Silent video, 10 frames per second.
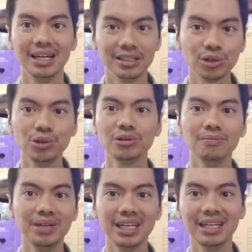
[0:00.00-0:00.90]
So you
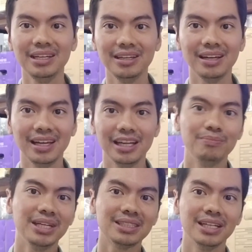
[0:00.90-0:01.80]
could be in a
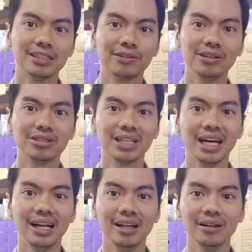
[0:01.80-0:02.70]
business where you
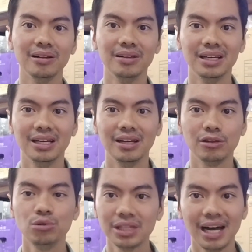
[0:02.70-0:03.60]
sell
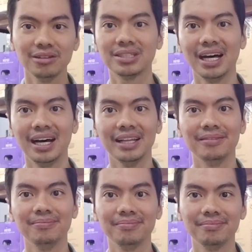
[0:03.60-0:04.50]

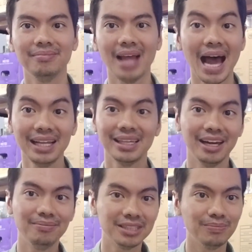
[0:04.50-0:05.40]
2,000
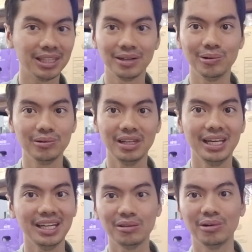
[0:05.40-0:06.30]
items, but they're
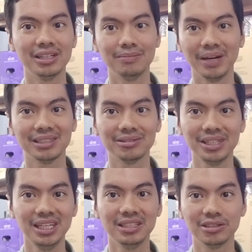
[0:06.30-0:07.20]
only 200 pesos
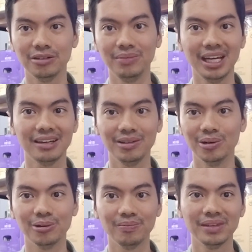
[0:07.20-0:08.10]
each. So you make,
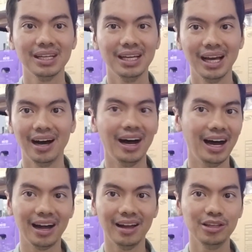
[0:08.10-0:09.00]

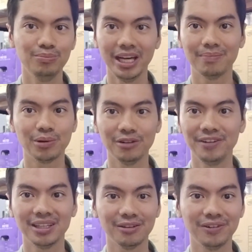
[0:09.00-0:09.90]
you make a
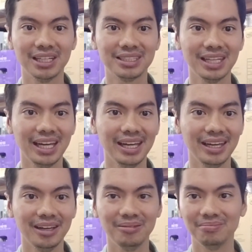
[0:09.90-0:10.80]
profit of, let's
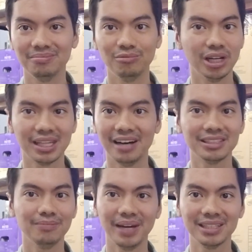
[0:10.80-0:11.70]
say,
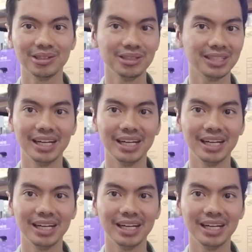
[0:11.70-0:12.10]
1,000 pesos.